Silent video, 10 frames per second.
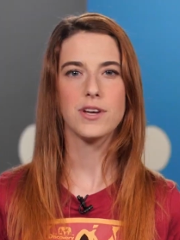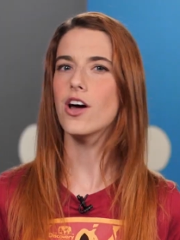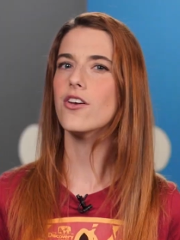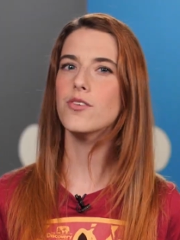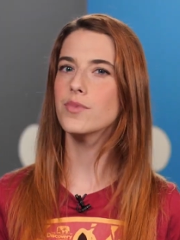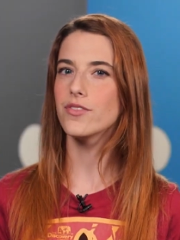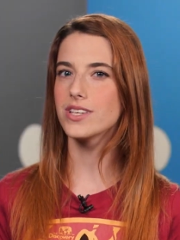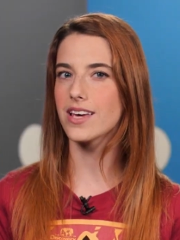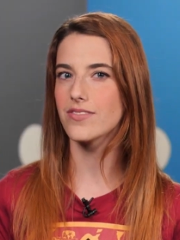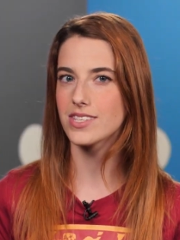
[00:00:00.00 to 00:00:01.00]
But not all
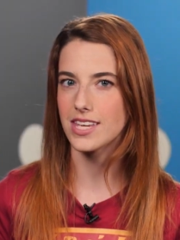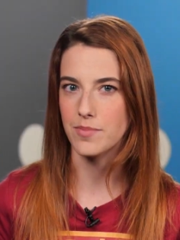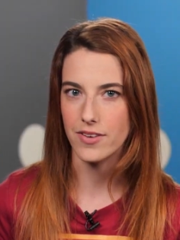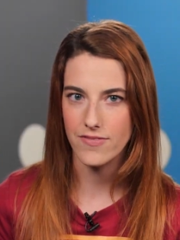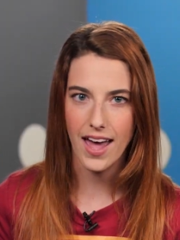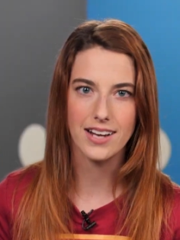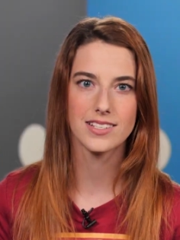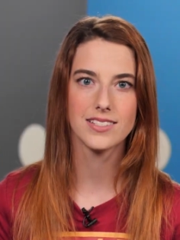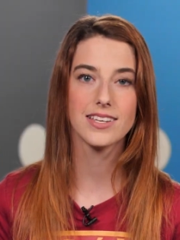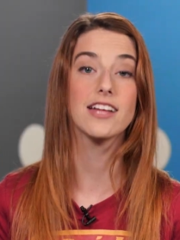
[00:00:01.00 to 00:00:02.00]
movies have the same
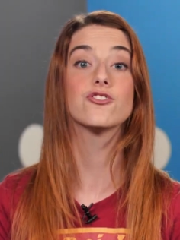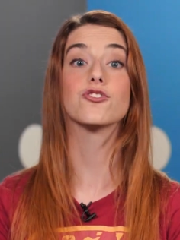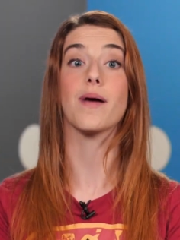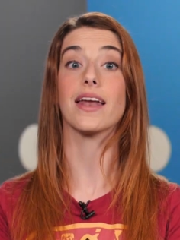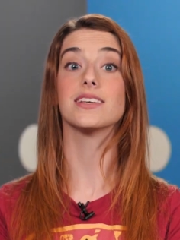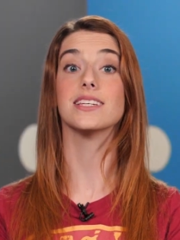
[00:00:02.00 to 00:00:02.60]
effect. Tense dramatic